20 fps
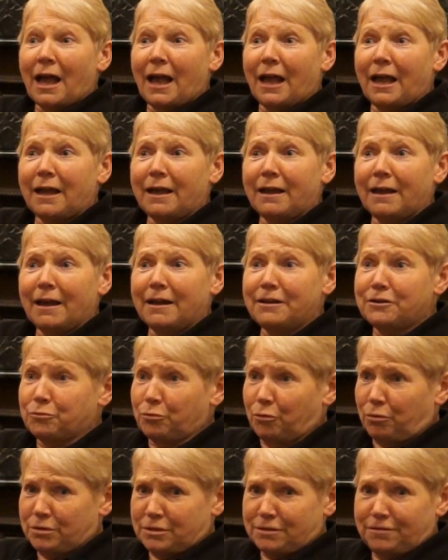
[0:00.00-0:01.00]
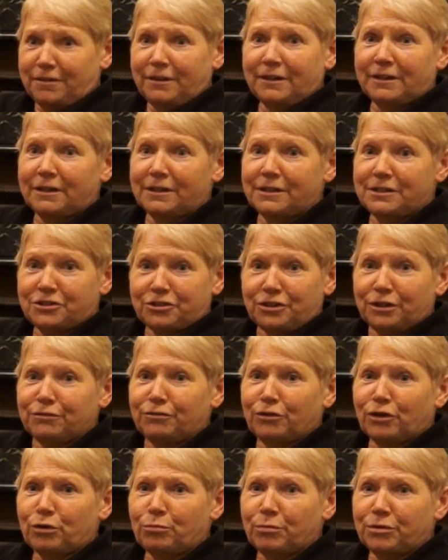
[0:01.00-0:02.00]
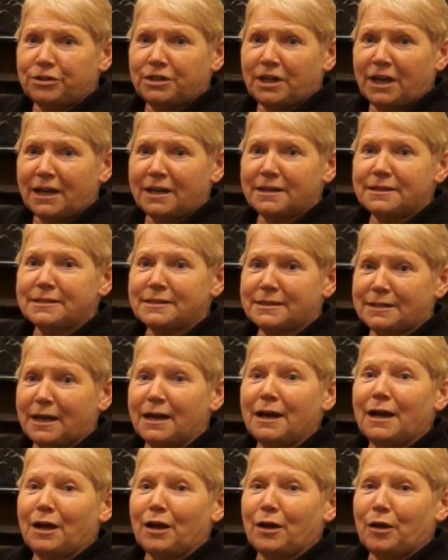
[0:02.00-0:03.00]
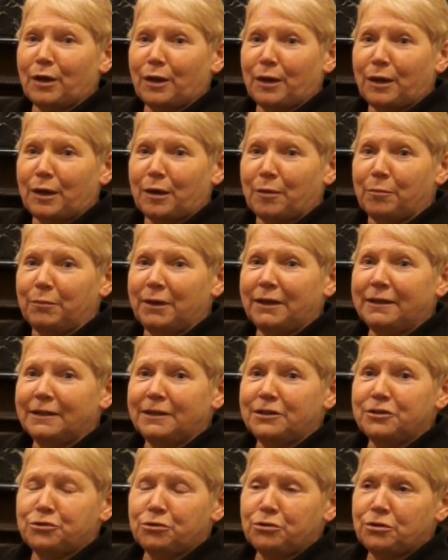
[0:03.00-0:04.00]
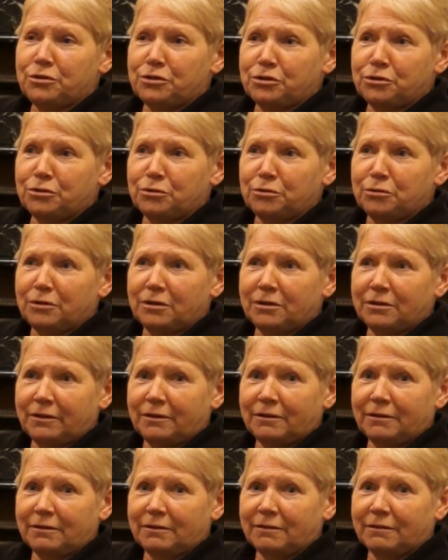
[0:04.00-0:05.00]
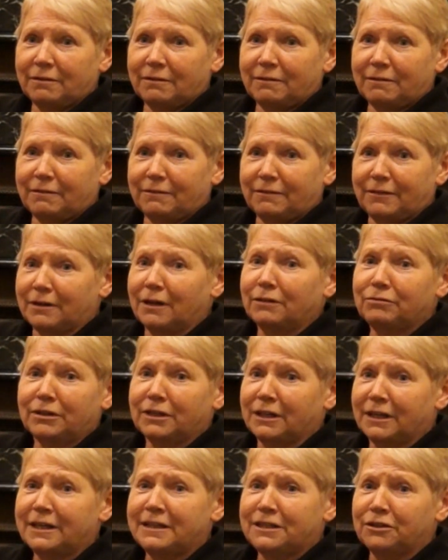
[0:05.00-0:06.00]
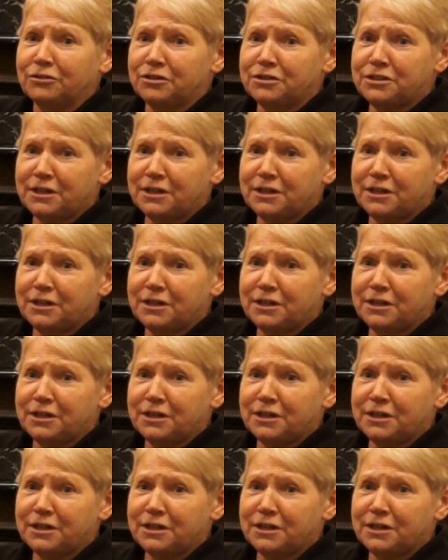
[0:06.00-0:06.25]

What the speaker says: It was fairly straightforward, yes, mainly due to the lovely lady on the